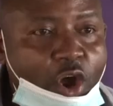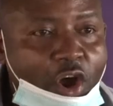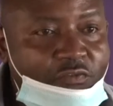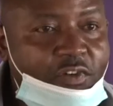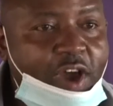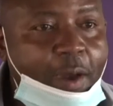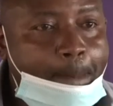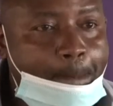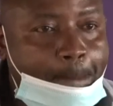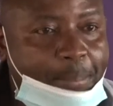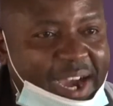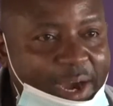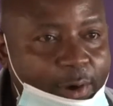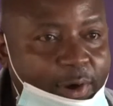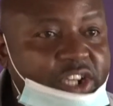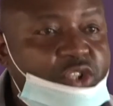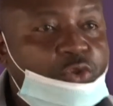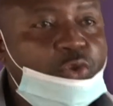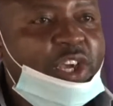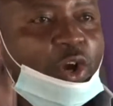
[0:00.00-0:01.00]
over
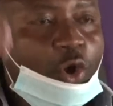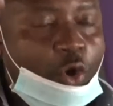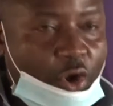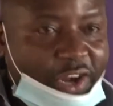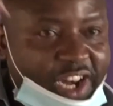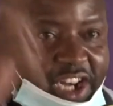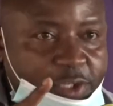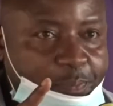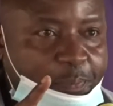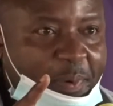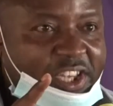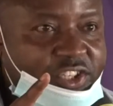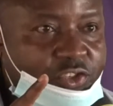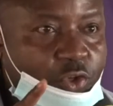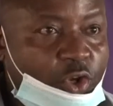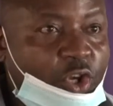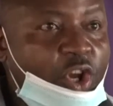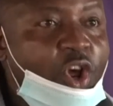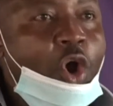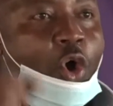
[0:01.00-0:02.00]
power to the correct
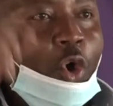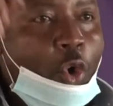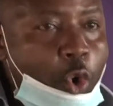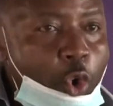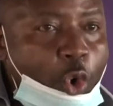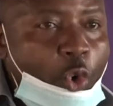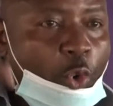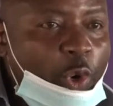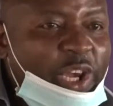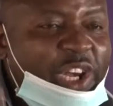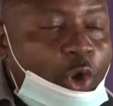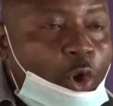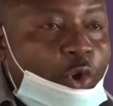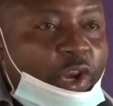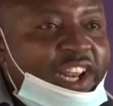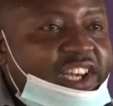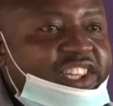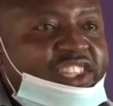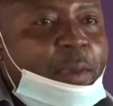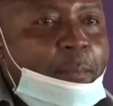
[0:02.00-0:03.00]
person who will
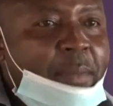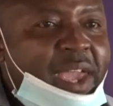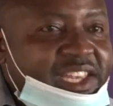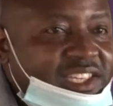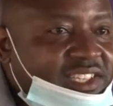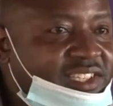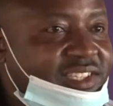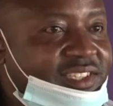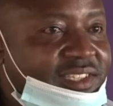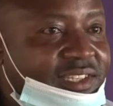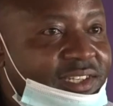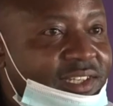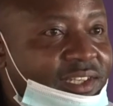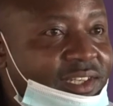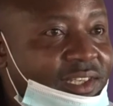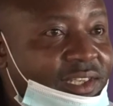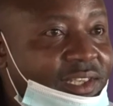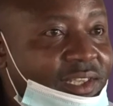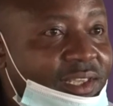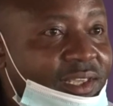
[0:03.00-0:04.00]
correct the mess.
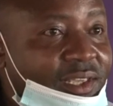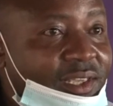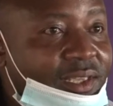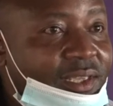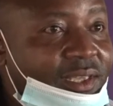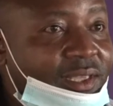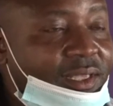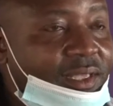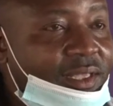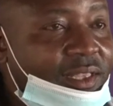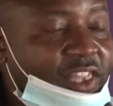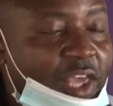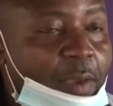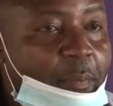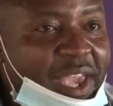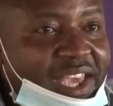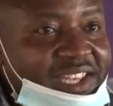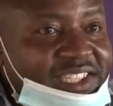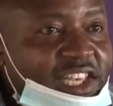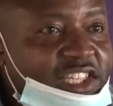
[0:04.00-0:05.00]
The
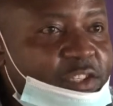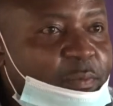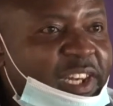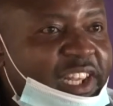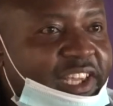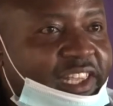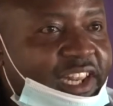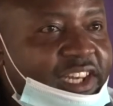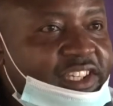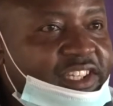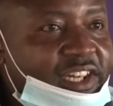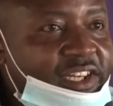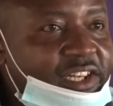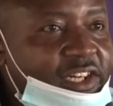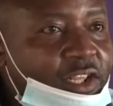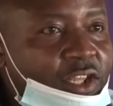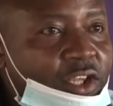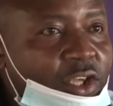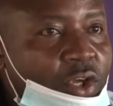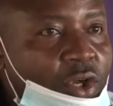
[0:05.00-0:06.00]
mess has been created.
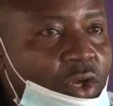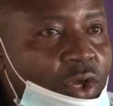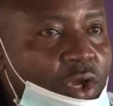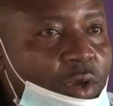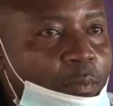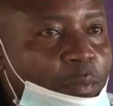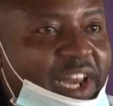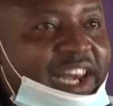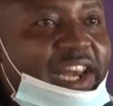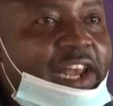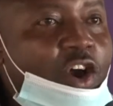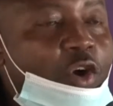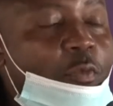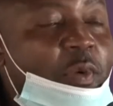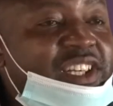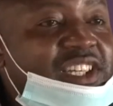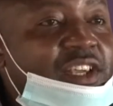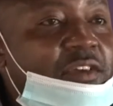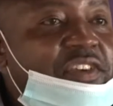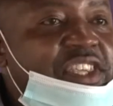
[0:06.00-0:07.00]
Badala
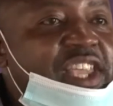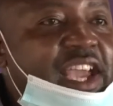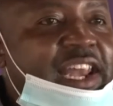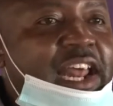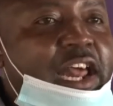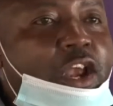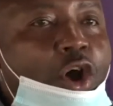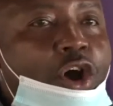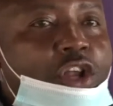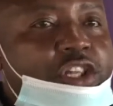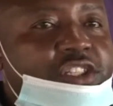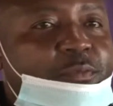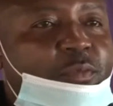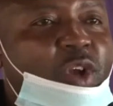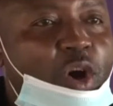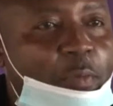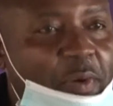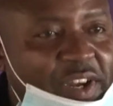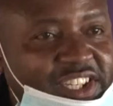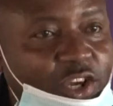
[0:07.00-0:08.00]
kupatia vijana loans,
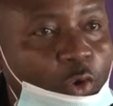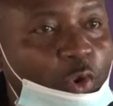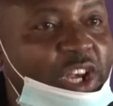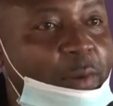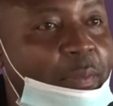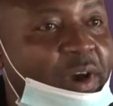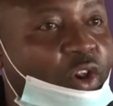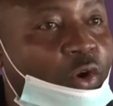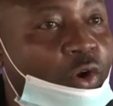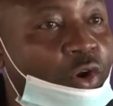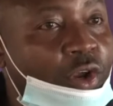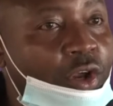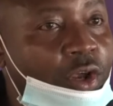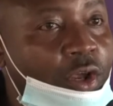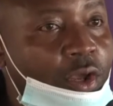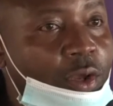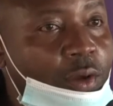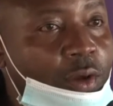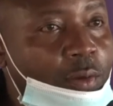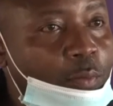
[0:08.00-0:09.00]
mnawapatia wheelbarrow.
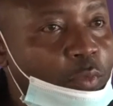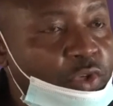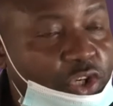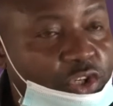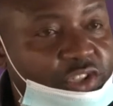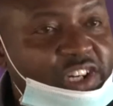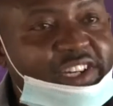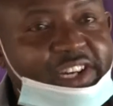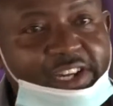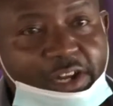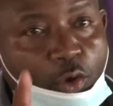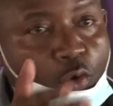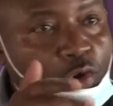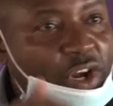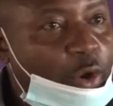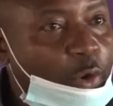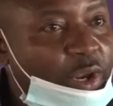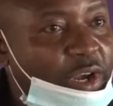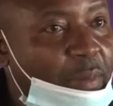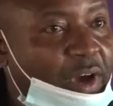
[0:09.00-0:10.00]
Mtoto atenda
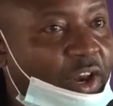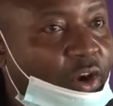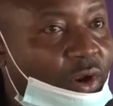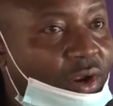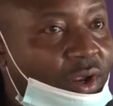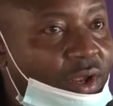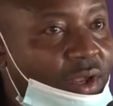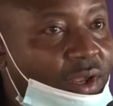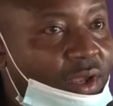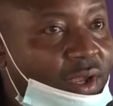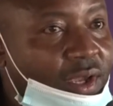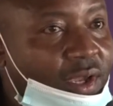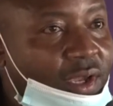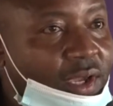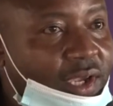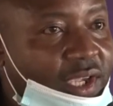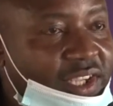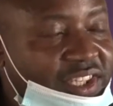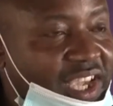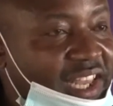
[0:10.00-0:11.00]
kula wheelbarrow.
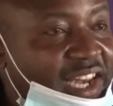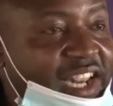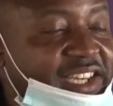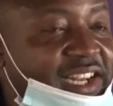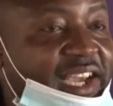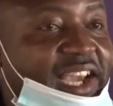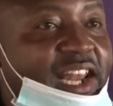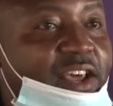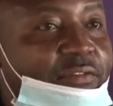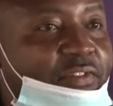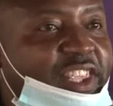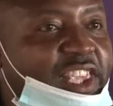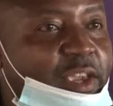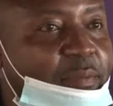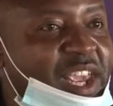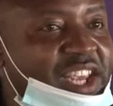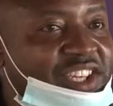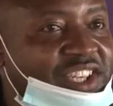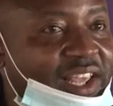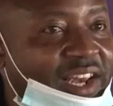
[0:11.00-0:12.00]
Kijana nitakana afanye
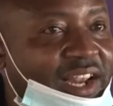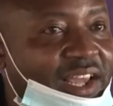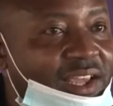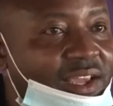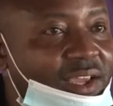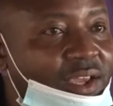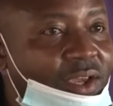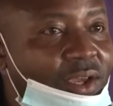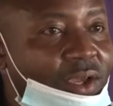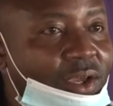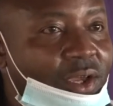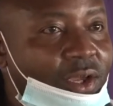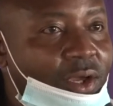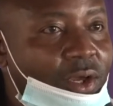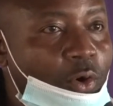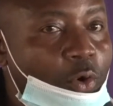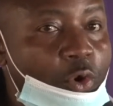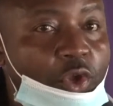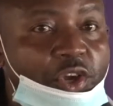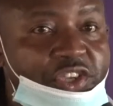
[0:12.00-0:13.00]
biashara.
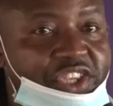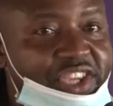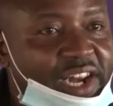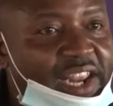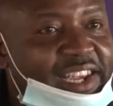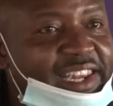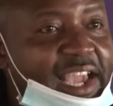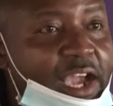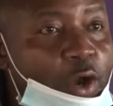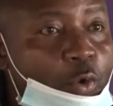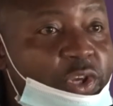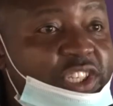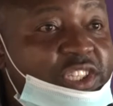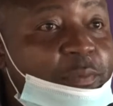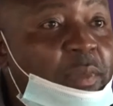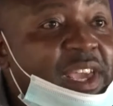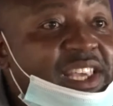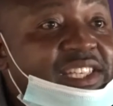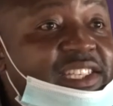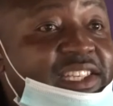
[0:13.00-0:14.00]
Huyo jirani yangu is
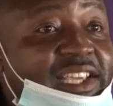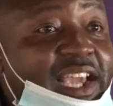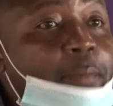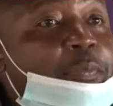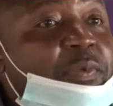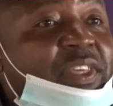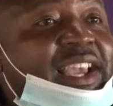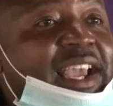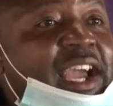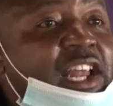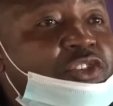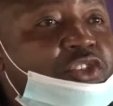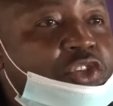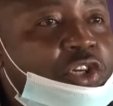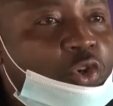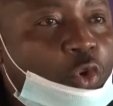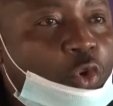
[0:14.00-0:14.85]
messing up the country.